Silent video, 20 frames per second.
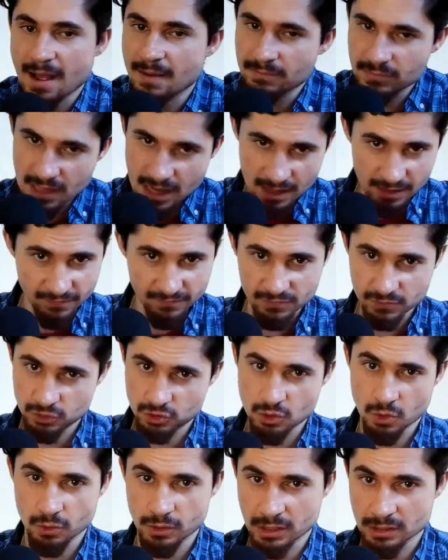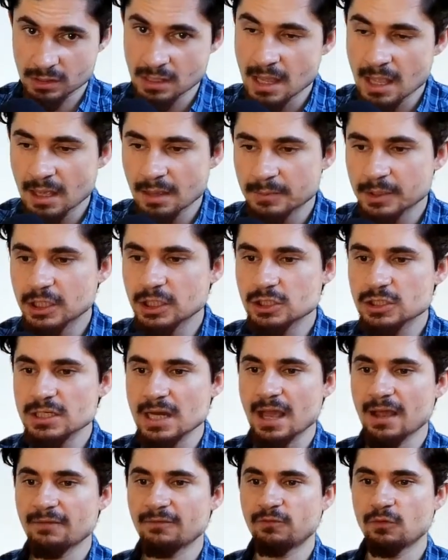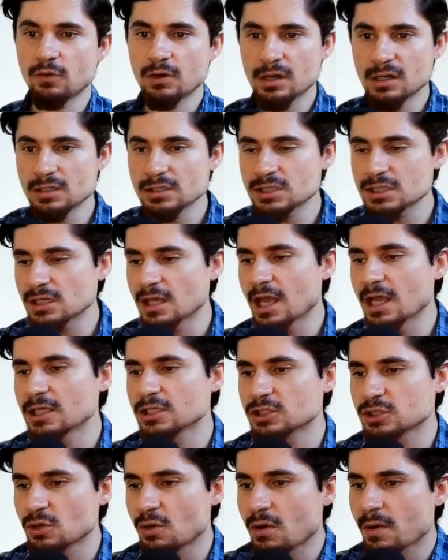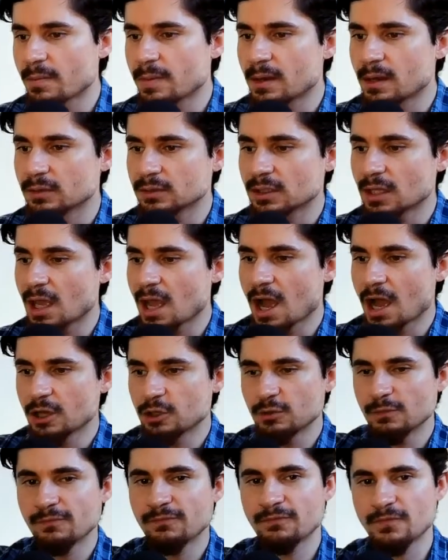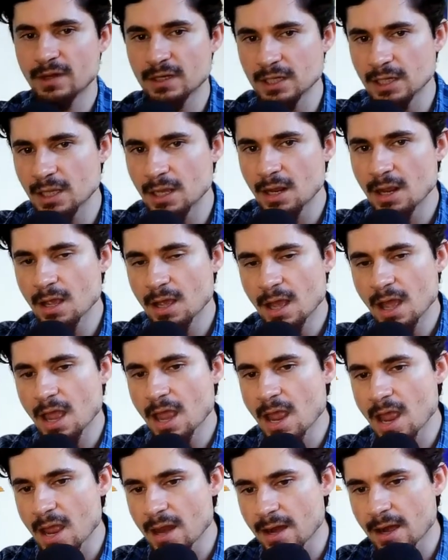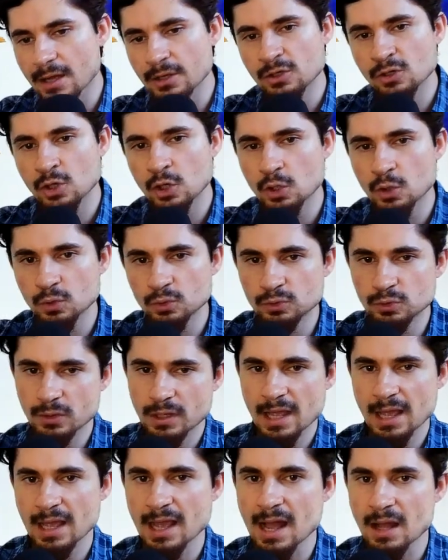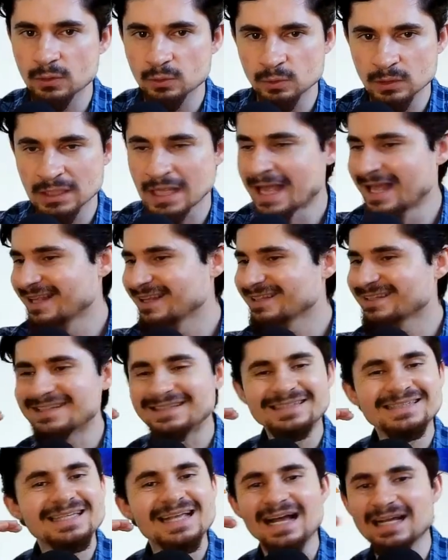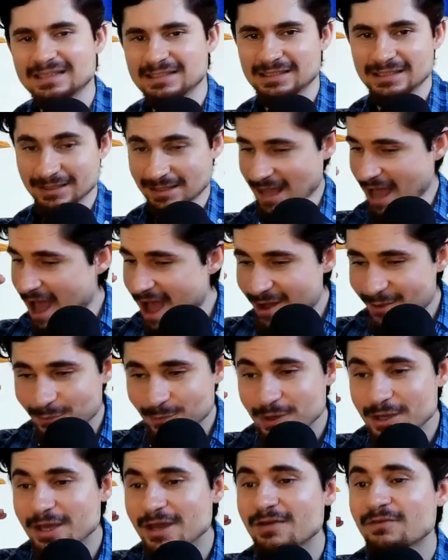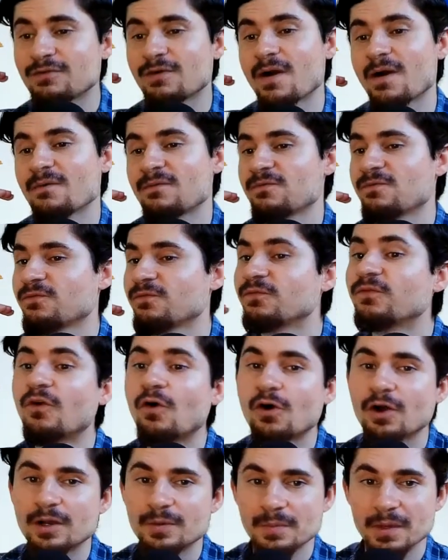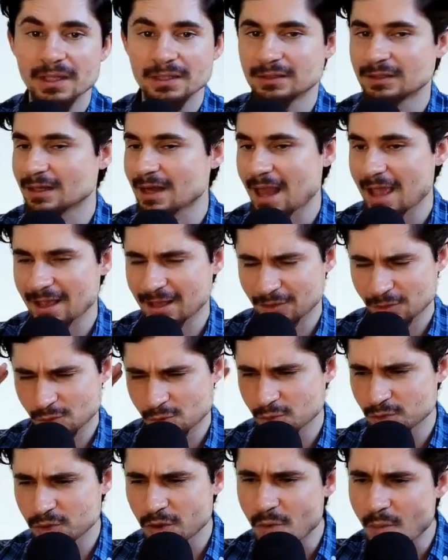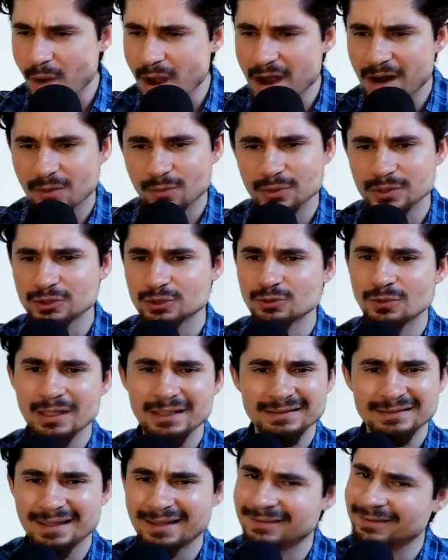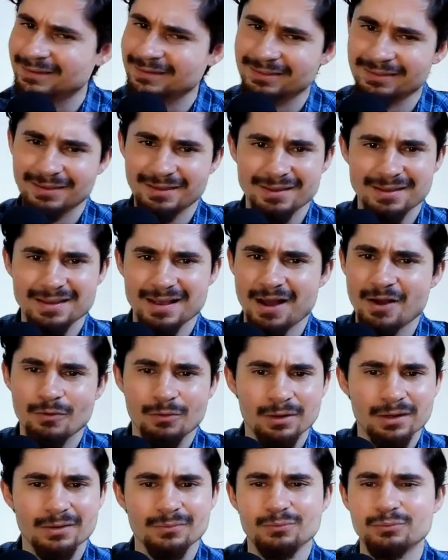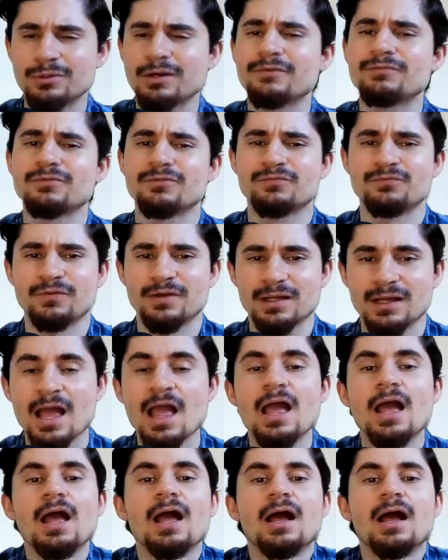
I'm not even joking. Because, like, for us, it's all about, are you funny and are you cool to hang out with? That's it. I don't give a fuck, mate. Like, who you are, what's your identity, color, whatever the fuck.